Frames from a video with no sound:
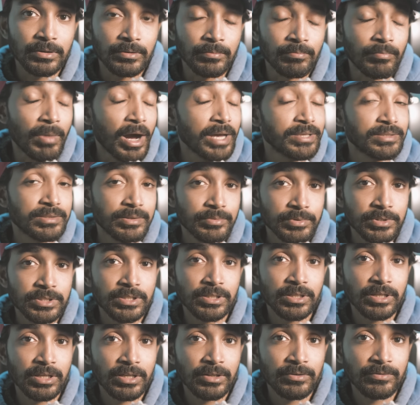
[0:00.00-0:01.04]
My
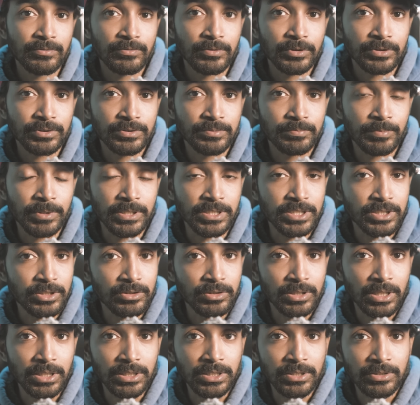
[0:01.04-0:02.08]
CB300F was
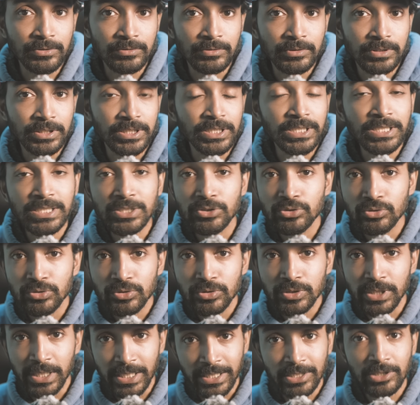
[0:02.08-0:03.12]
particularly
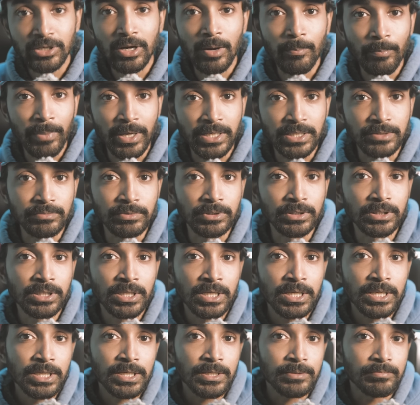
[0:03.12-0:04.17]
E10 compatible,
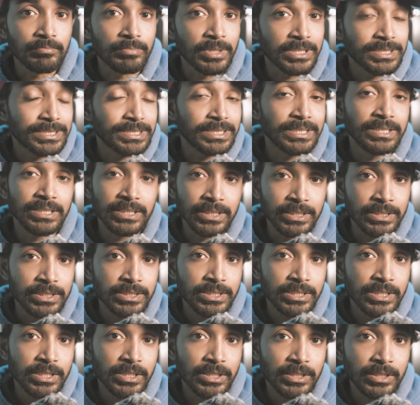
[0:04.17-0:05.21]
but in
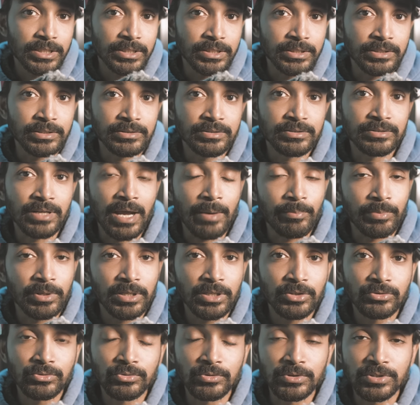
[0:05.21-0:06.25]
India is
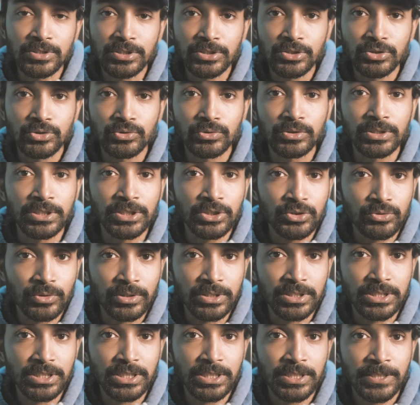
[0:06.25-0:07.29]
rapidly switching to
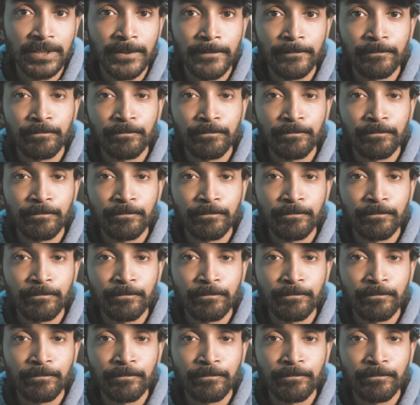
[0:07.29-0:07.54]
E20.